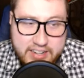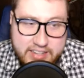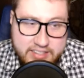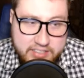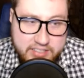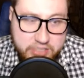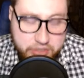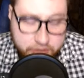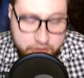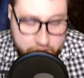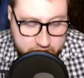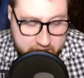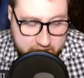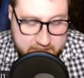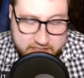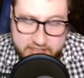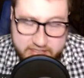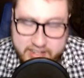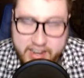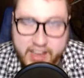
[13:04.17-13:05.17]
is
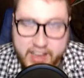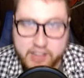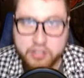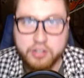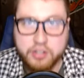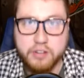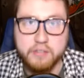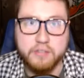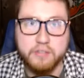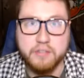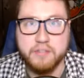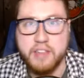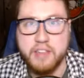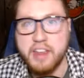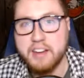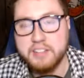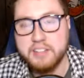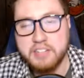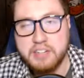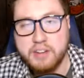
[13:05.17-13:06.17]
just not good for
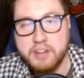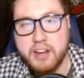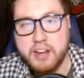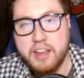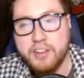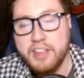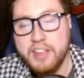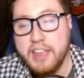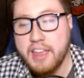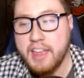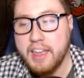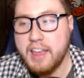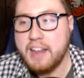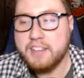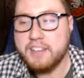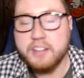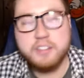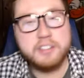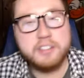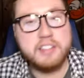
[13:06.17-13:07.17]
fantasy right now, and
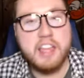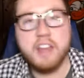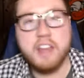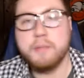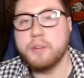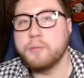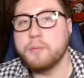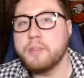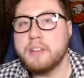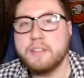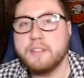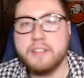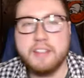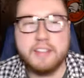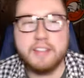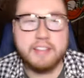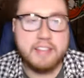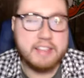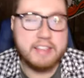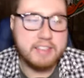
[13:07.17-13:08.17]
it's understandable.
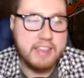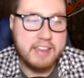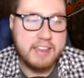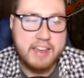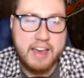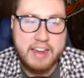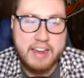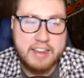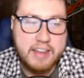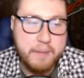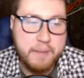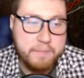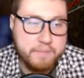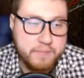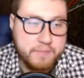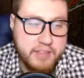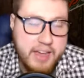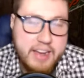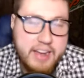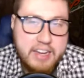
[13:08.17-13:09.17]

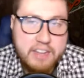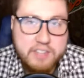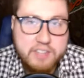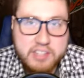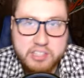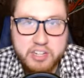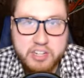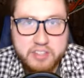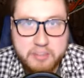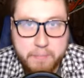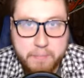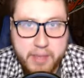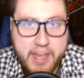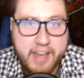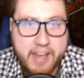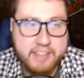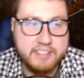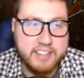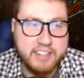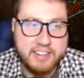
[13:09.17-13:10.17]
I'm kind of giving the Jets a
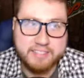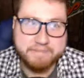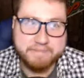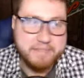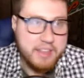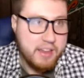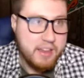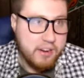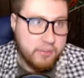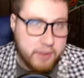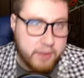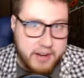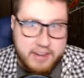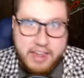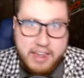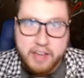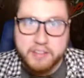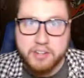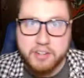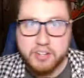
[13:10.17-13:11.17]
pass. Like right
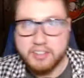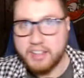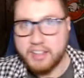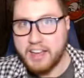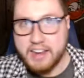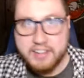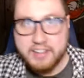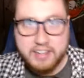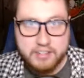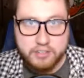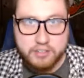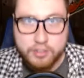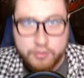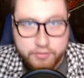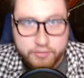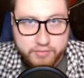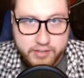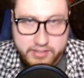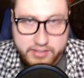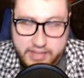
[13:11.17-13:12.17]
now, they're in line to get
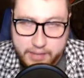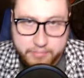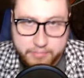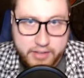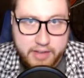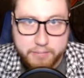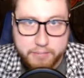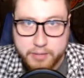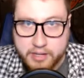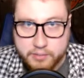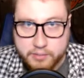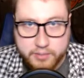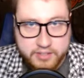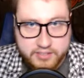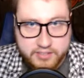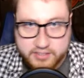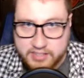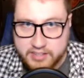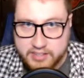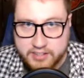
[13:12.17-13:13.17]
2 top 5 picks
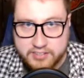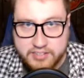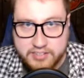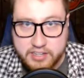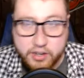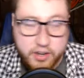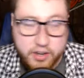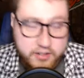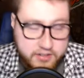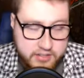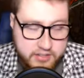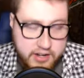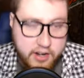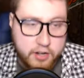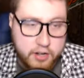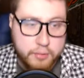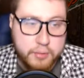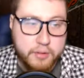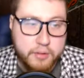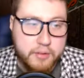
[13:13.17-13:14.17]
because the Seattle Seahawks are
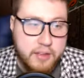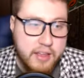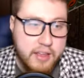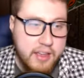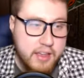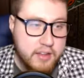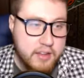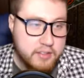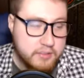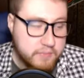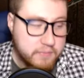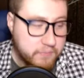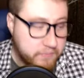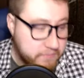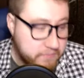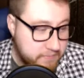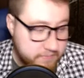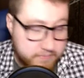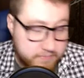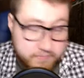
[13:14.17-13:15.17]
terrible.
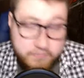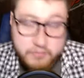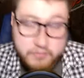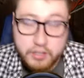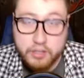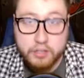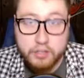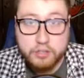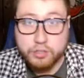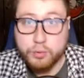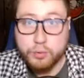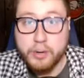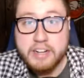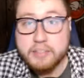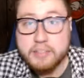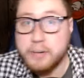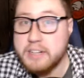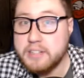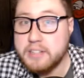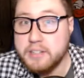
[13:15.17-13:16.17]

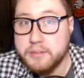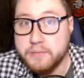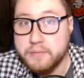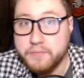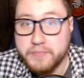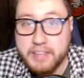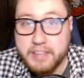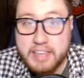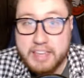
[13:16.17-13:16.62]
2022